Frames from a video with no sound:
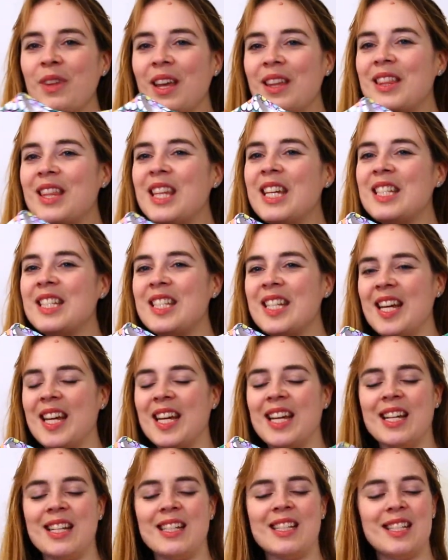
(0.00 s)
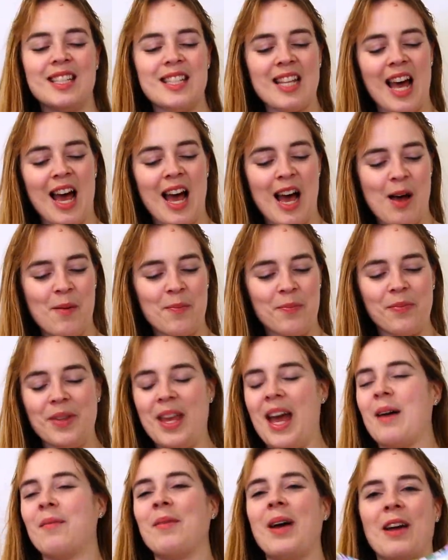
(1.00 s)
this is,
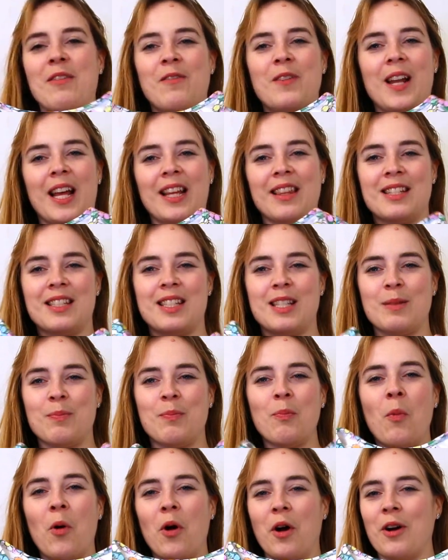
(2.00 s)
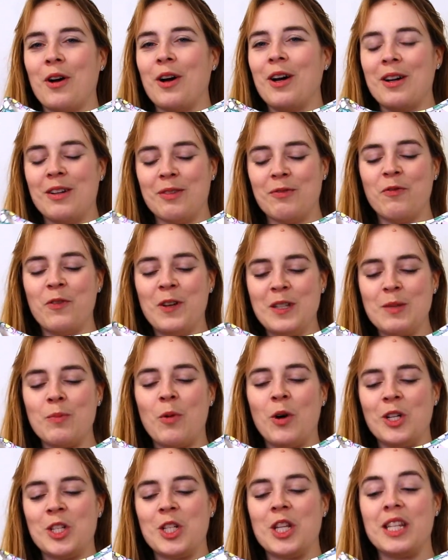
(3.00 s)
I feel like this is fits
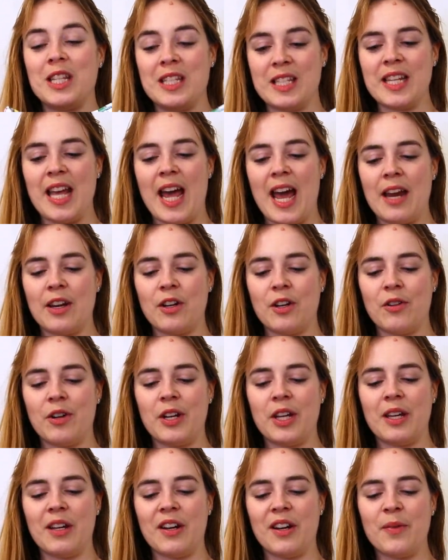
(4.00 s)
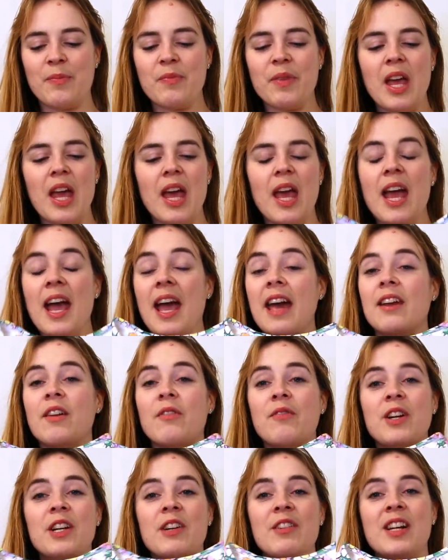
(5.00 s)
more into this category here. And I
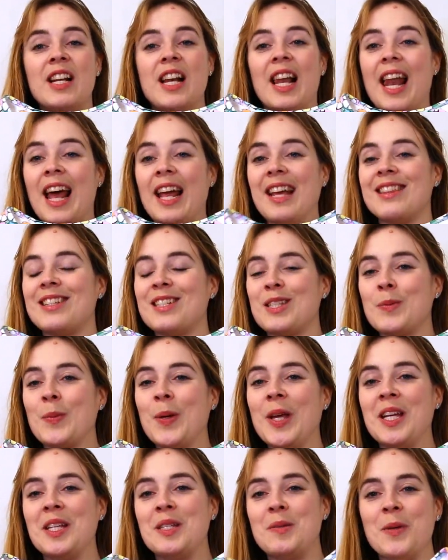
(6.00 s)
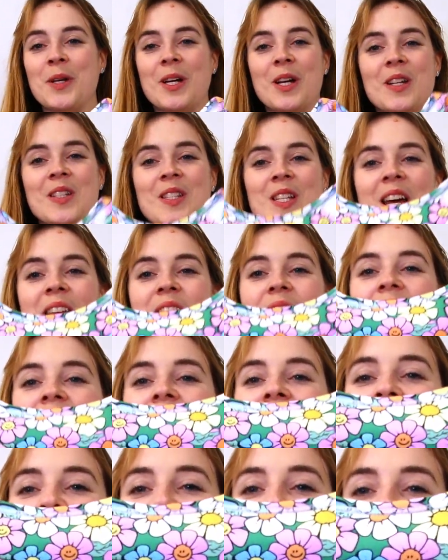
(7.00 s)
really, really like this piece because I
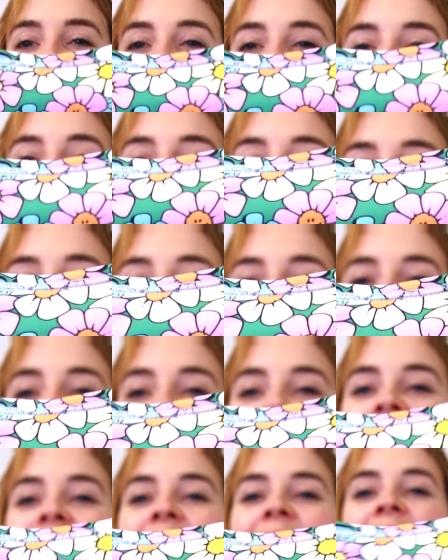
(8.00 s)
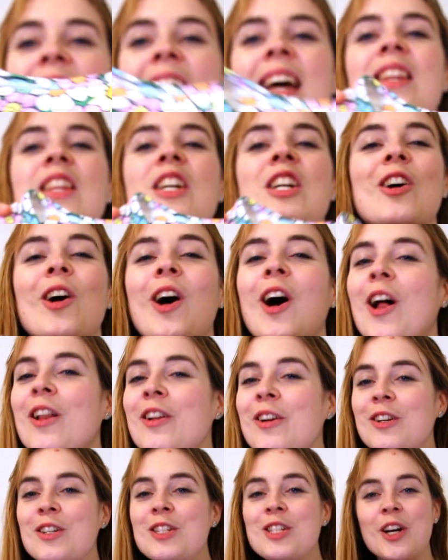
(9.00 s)
think the print is fun, the
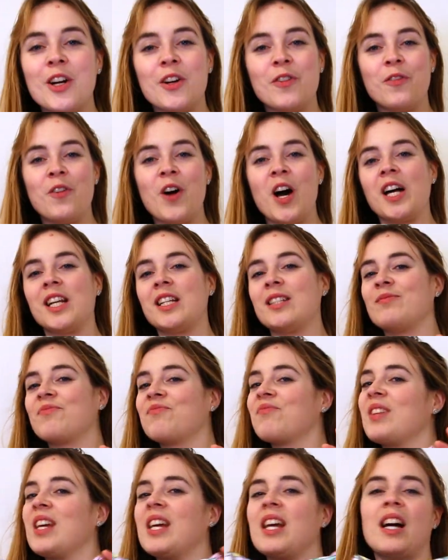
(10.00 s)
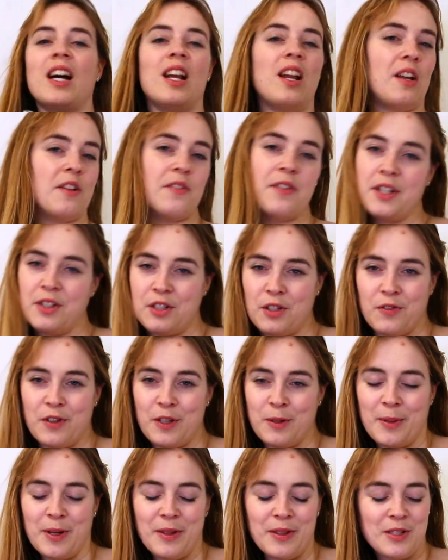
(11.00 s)
colors are fun, a lot of things are
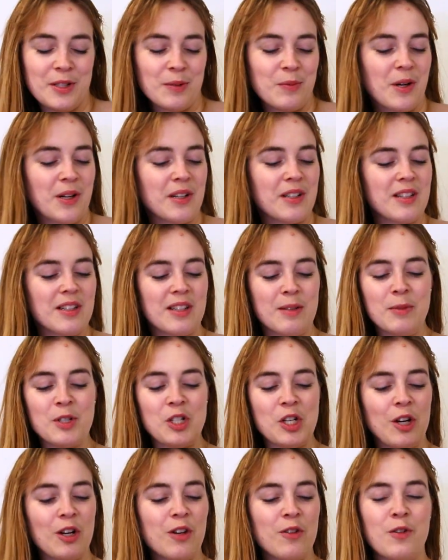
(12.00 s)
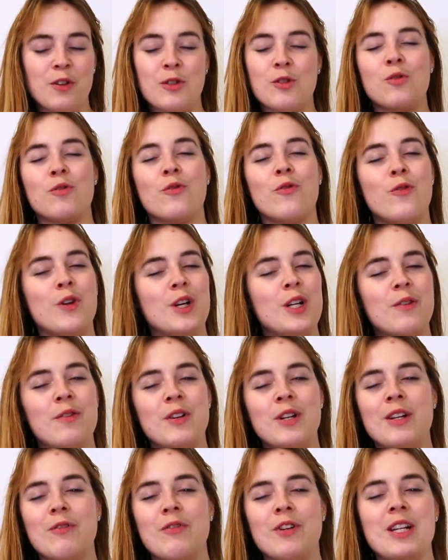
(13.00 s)
fun about this one. The material feels really,
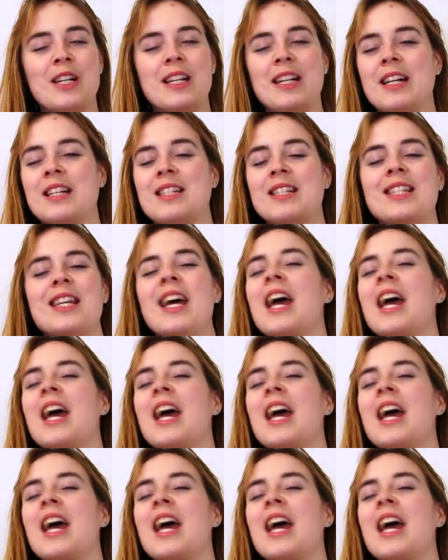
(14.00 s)
really, really nice.